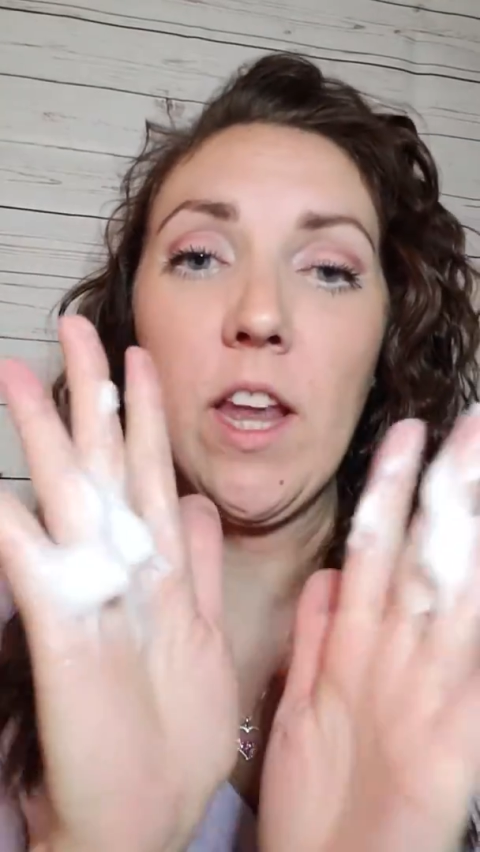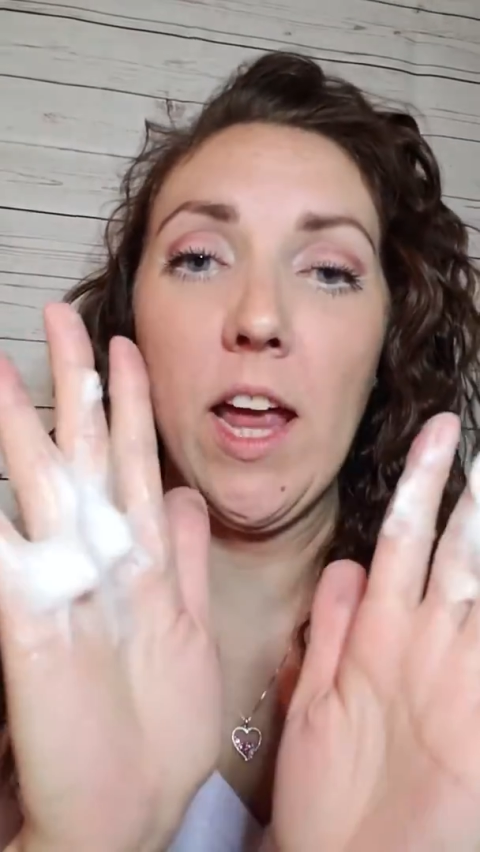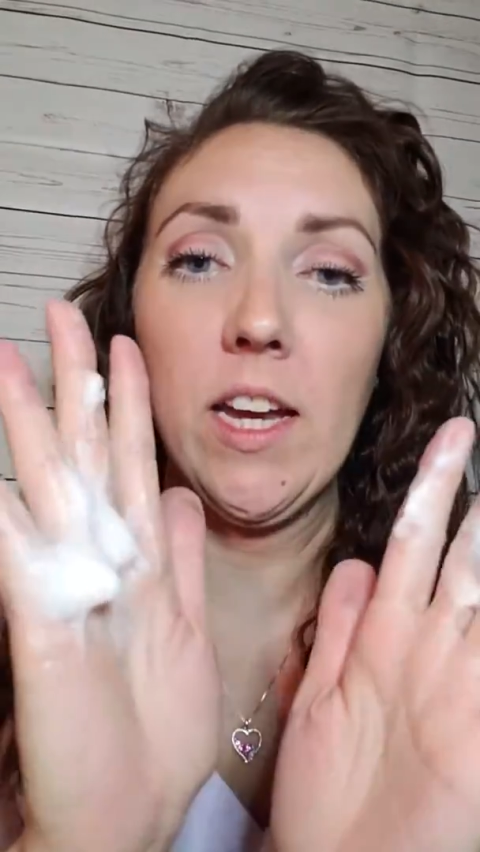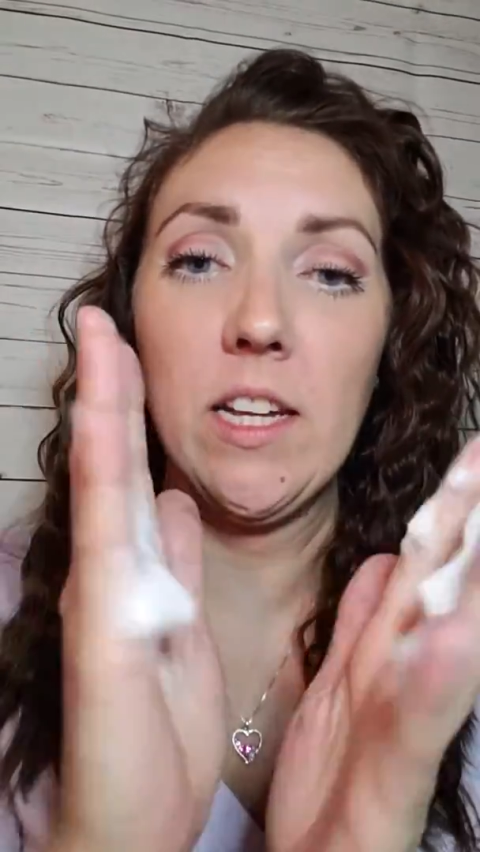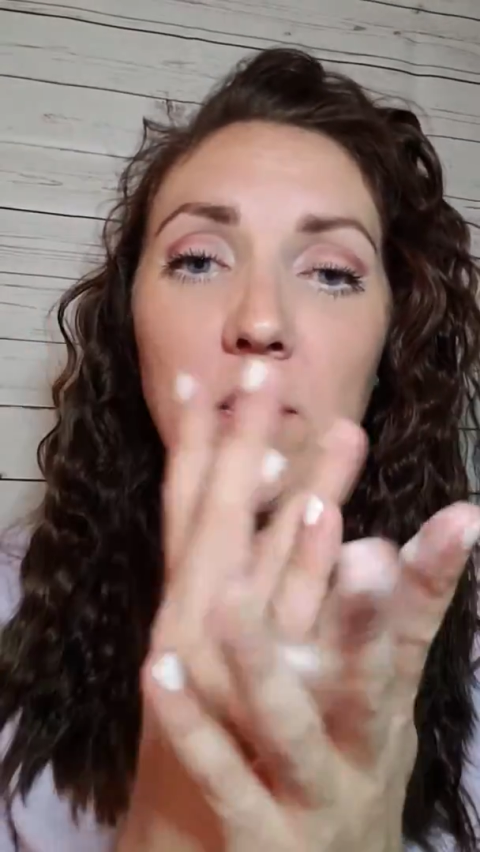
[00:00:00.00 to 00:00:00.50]

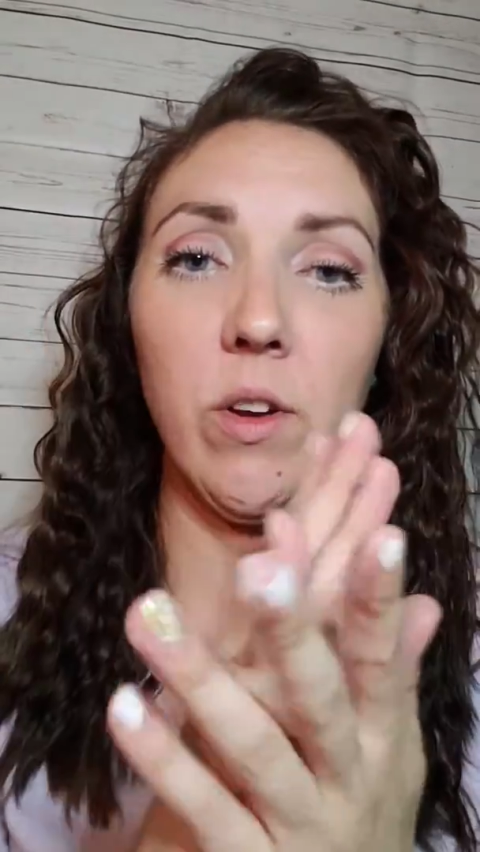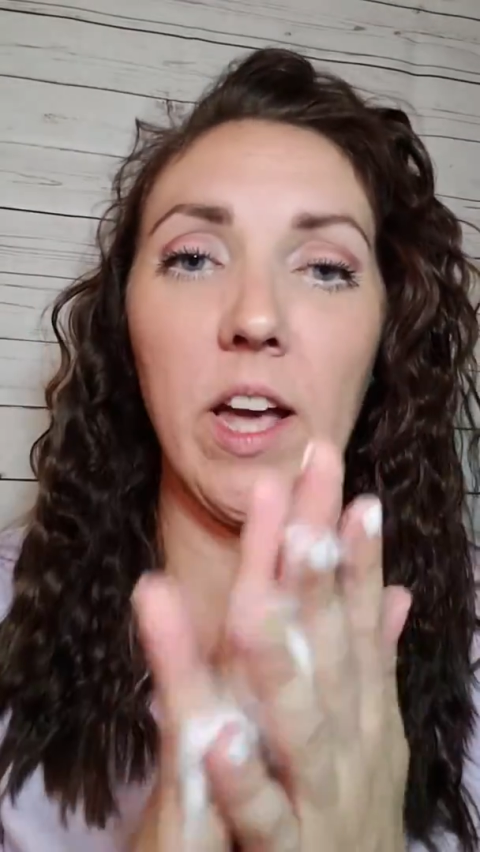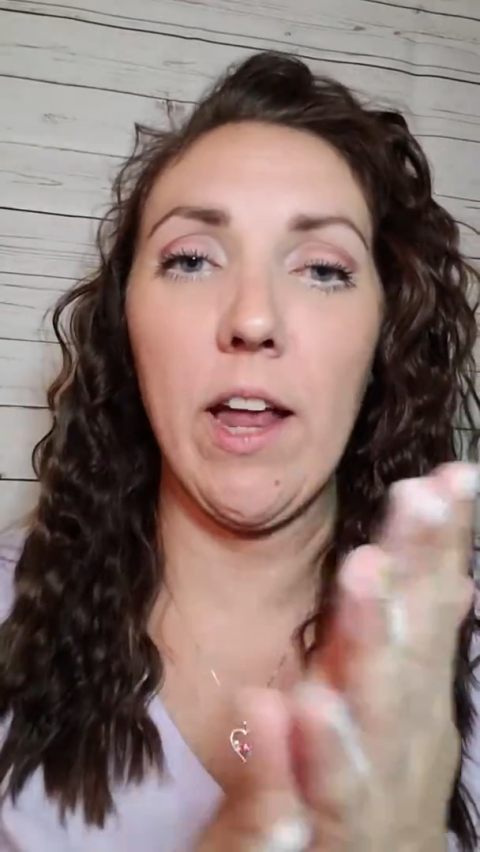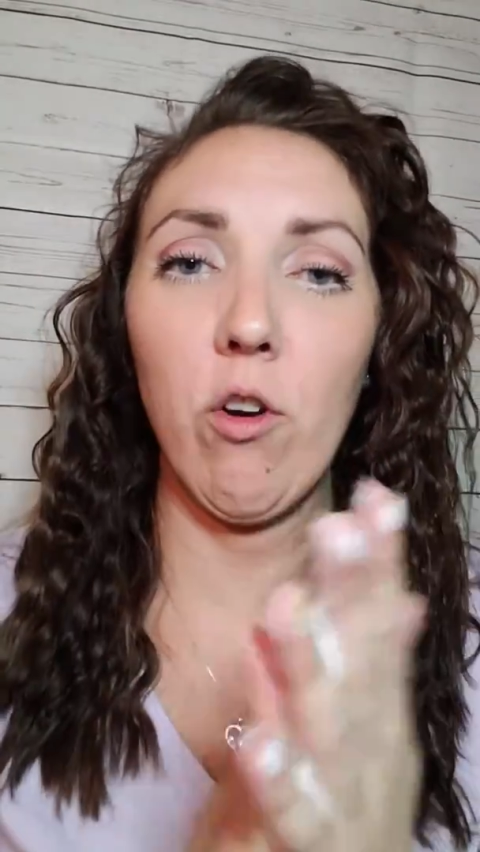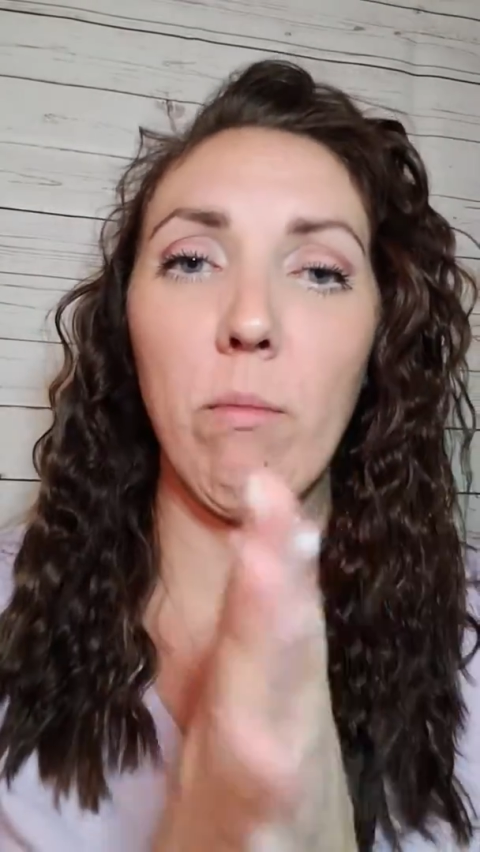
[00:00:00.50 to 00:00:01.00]
90s, so it
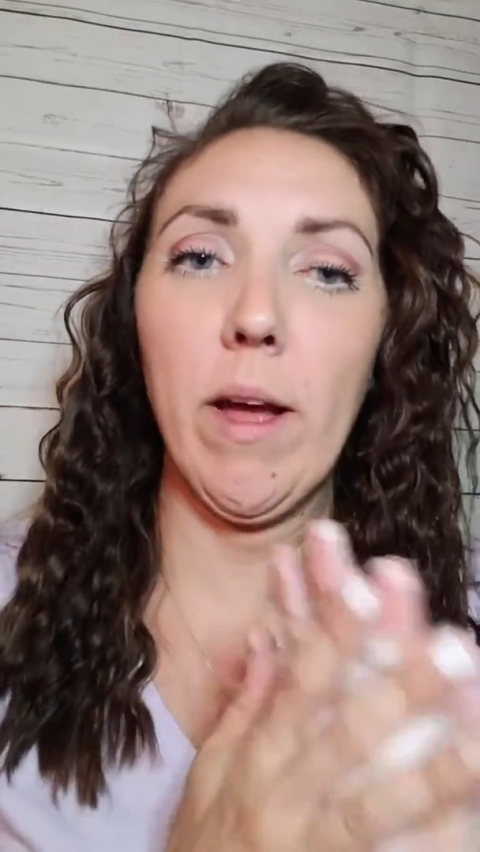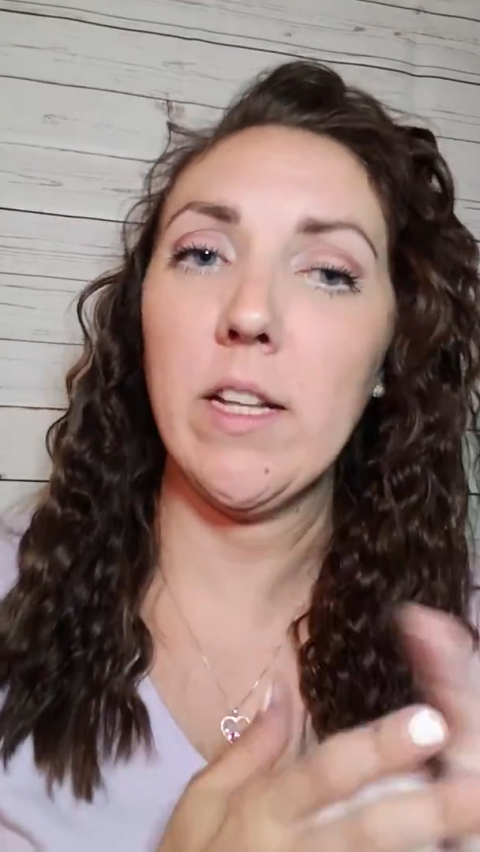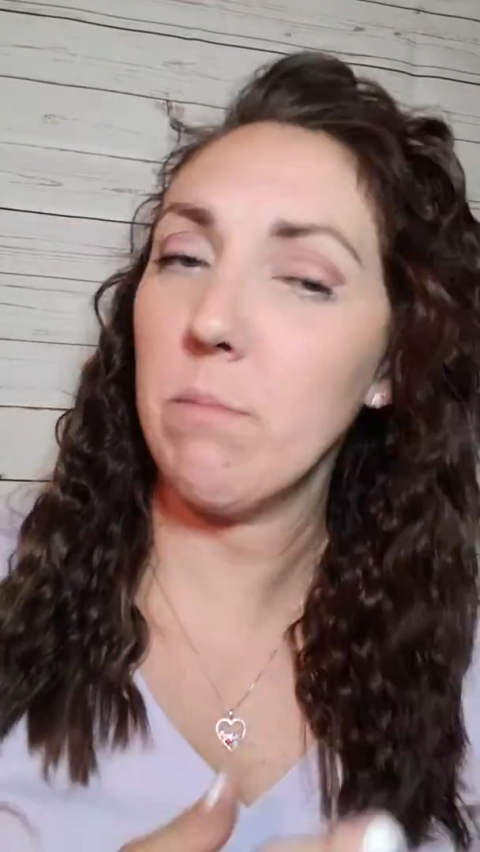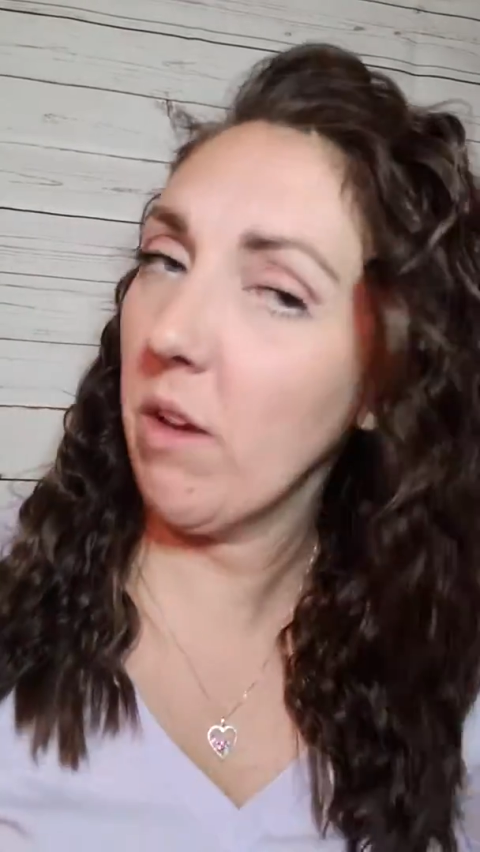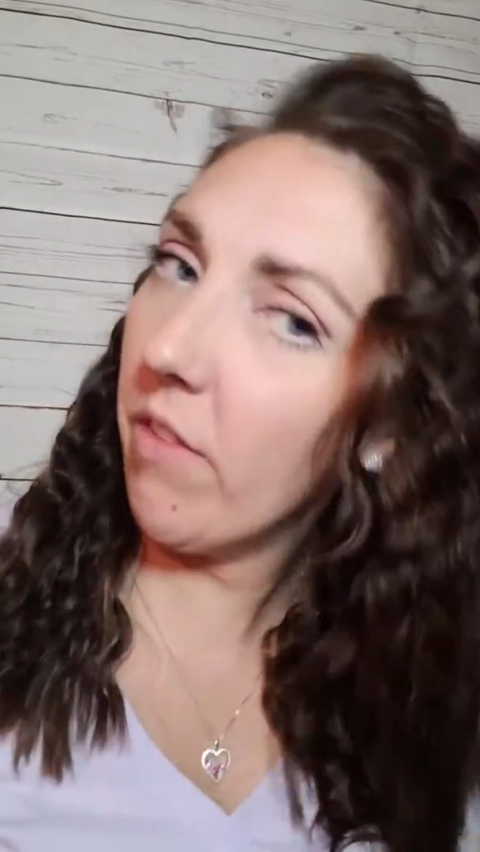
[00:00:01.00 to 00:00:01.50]
kind of
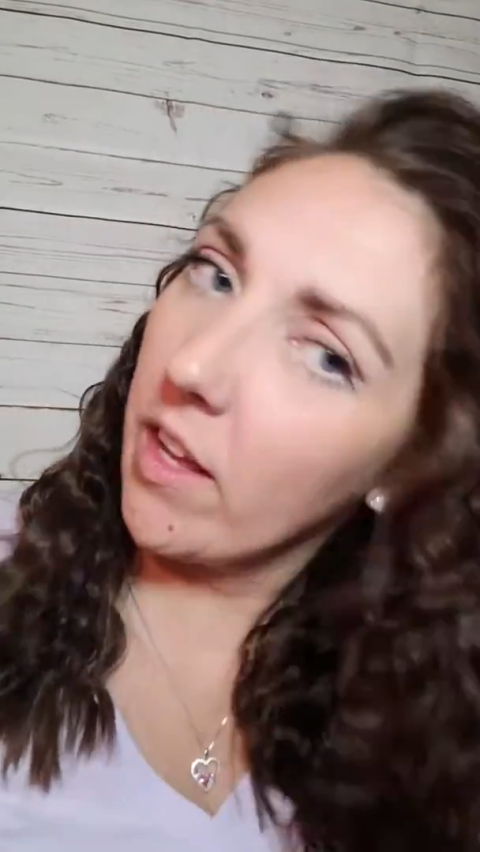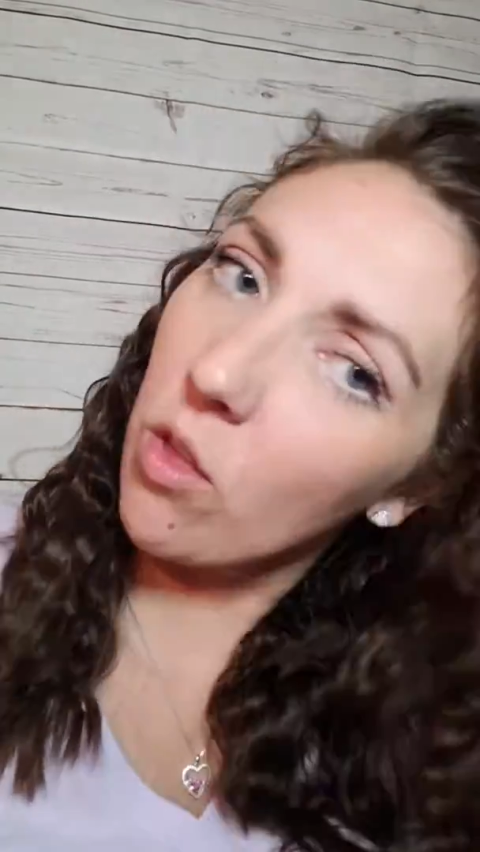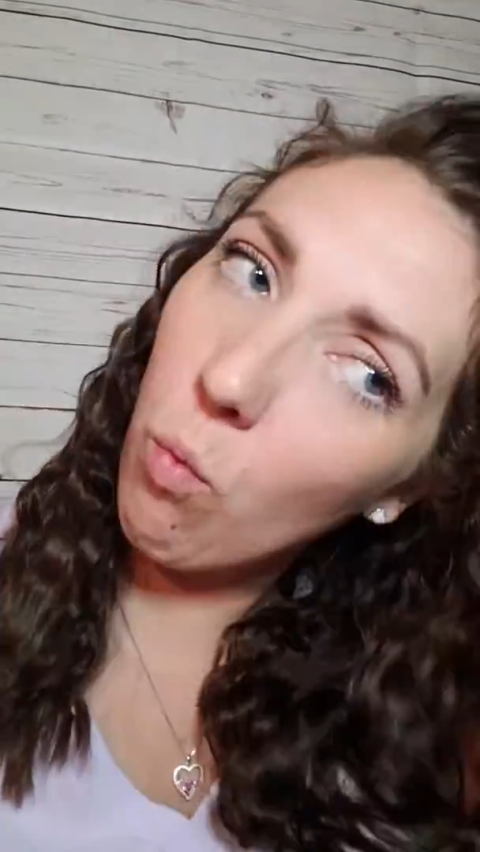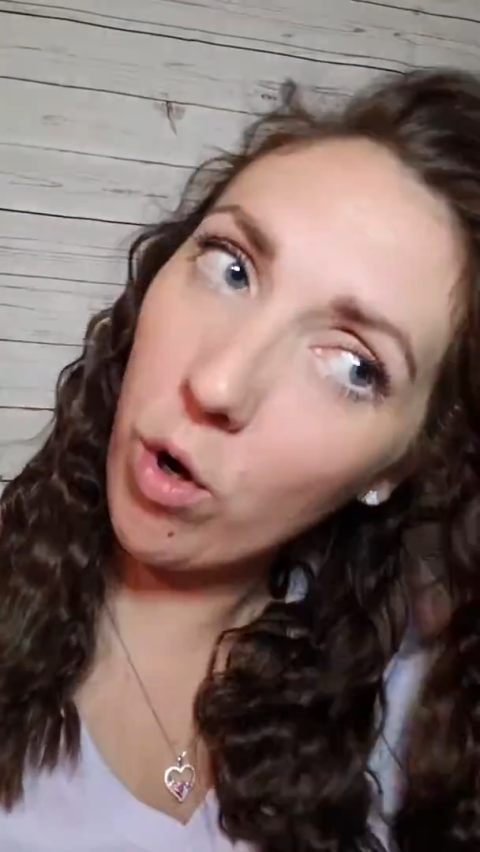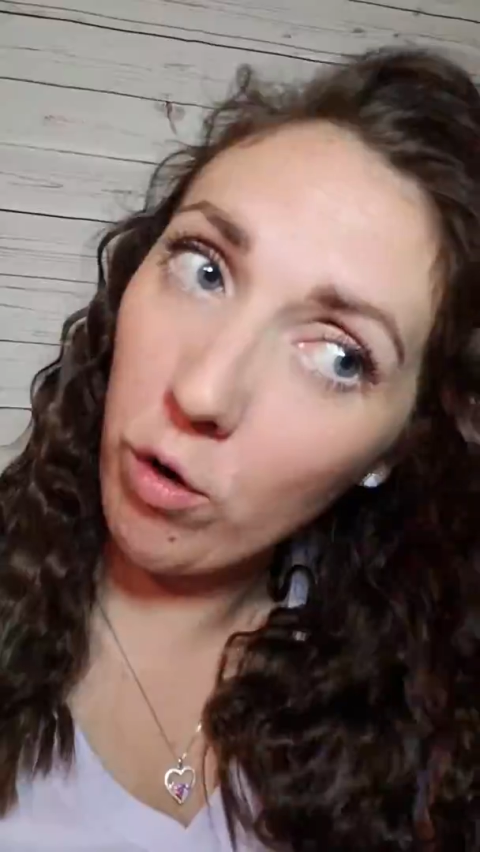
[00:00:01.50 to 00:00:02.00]
reminds me of like the
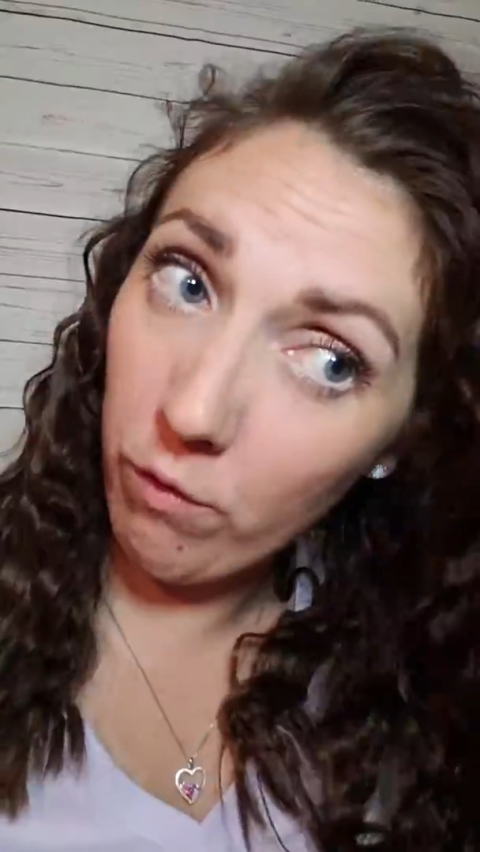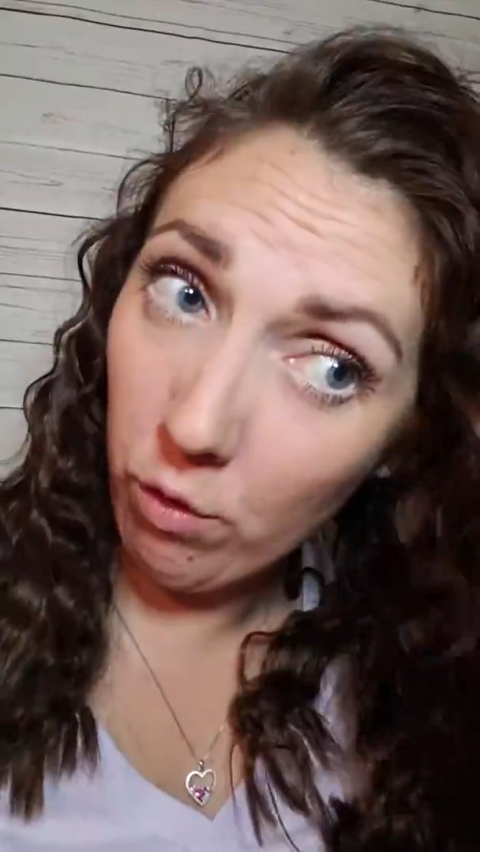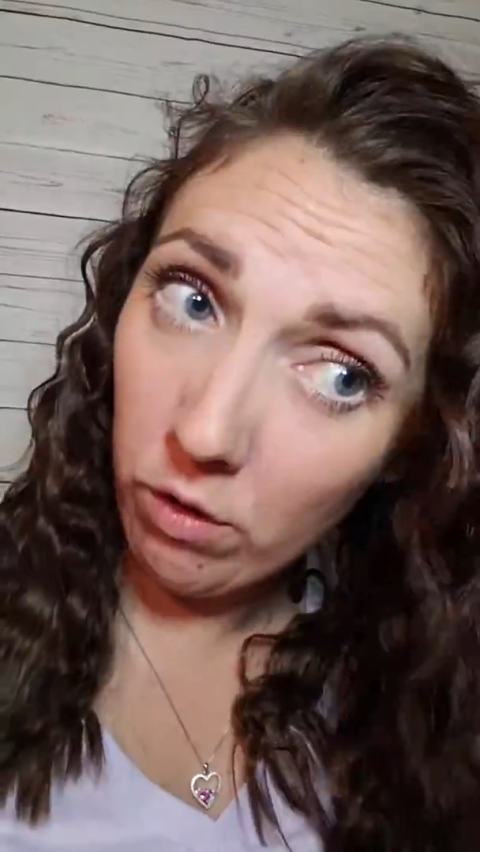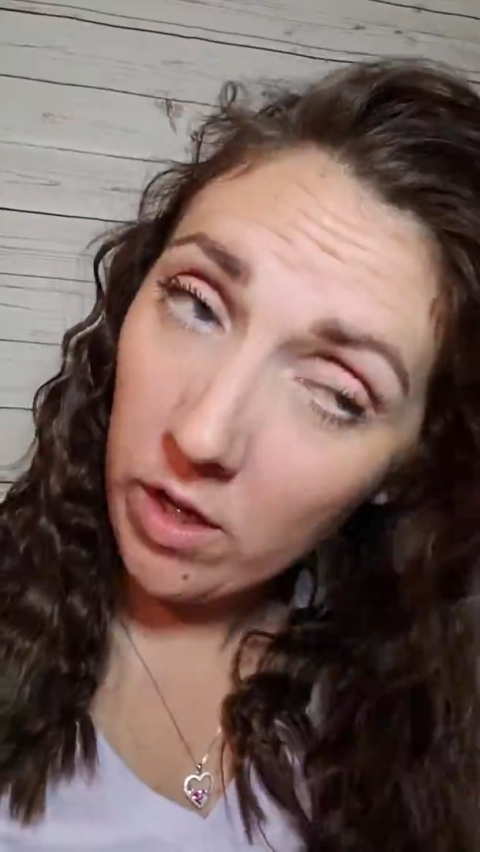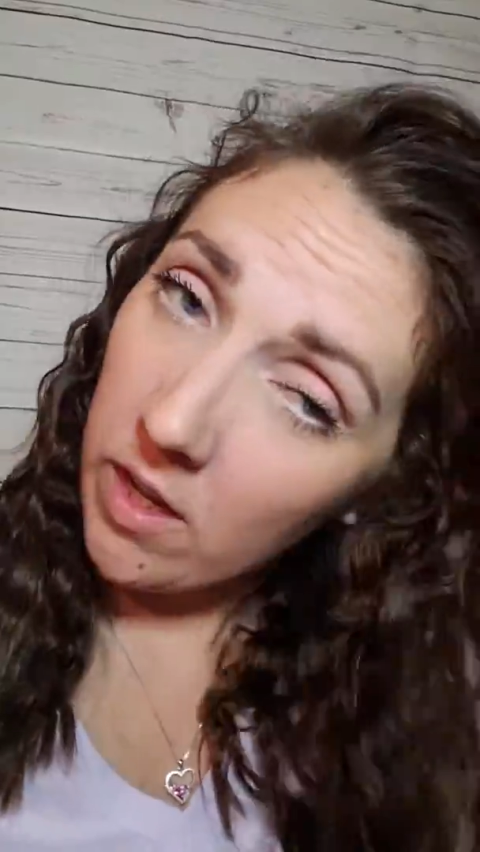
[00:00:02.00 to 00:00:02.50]
wonderful